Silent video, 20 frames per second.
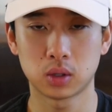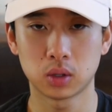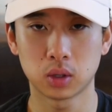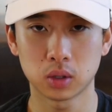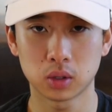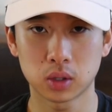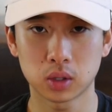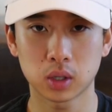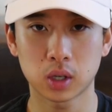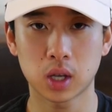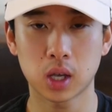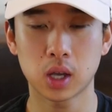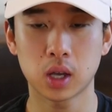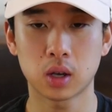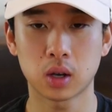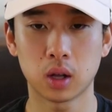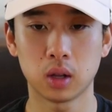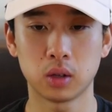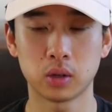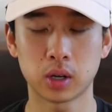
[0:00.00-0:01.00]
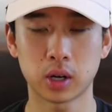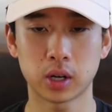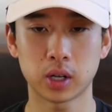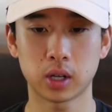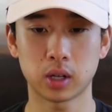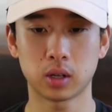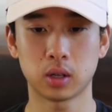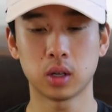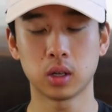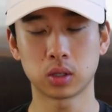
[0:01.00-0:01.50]
Totsuki
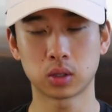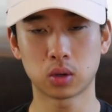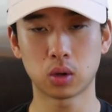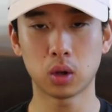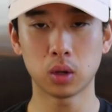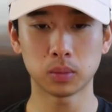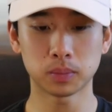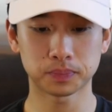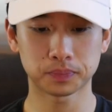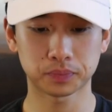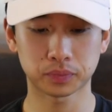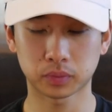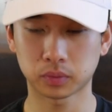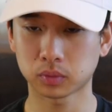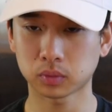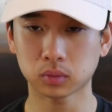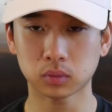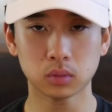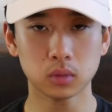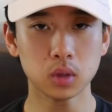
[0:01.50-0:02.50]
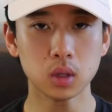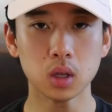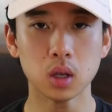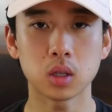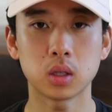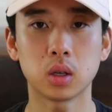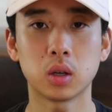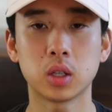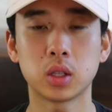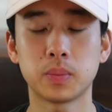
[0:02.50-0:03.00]
Culinary School.
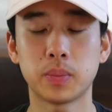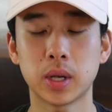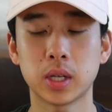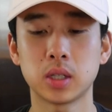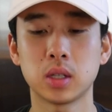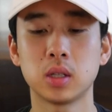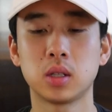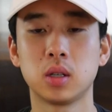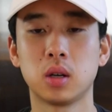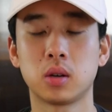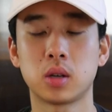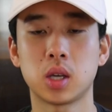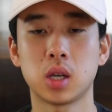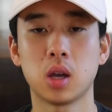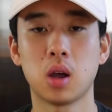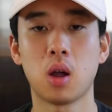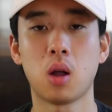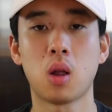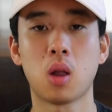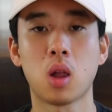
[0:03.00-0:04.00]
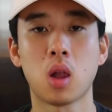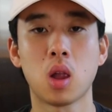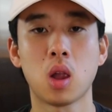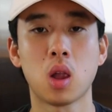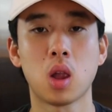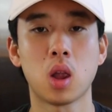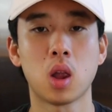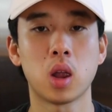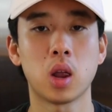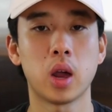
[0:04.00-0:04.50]
So it's based in Tokyo,
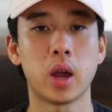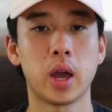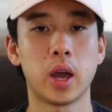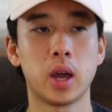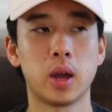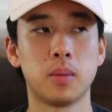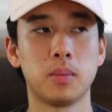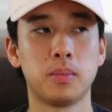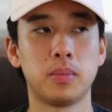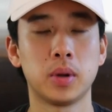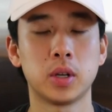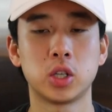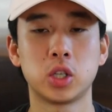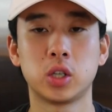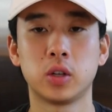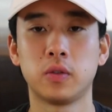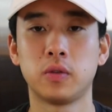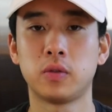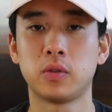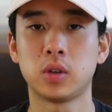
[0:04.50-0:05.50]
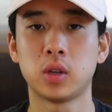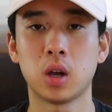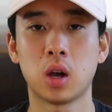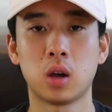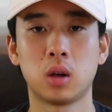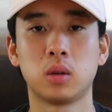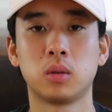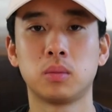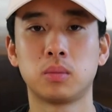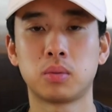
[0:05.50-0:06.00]
and a bunch of
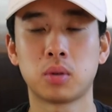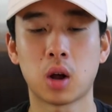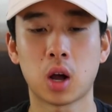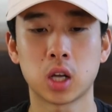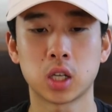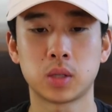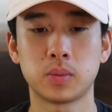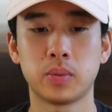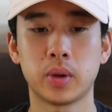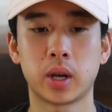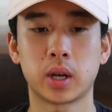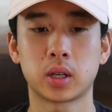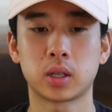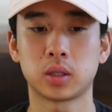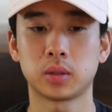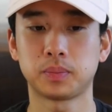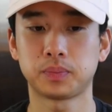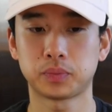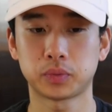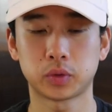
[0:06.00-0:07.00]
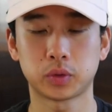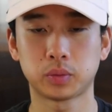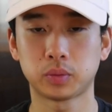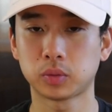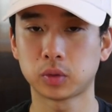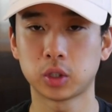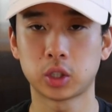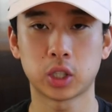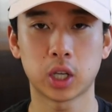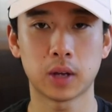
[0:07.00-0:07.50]
young prospect
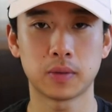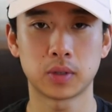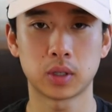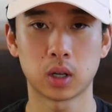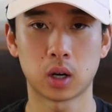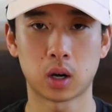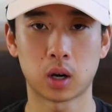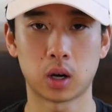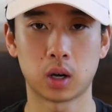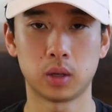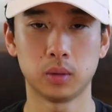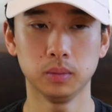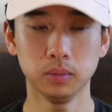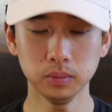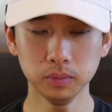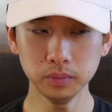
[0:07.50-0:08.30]
chefs are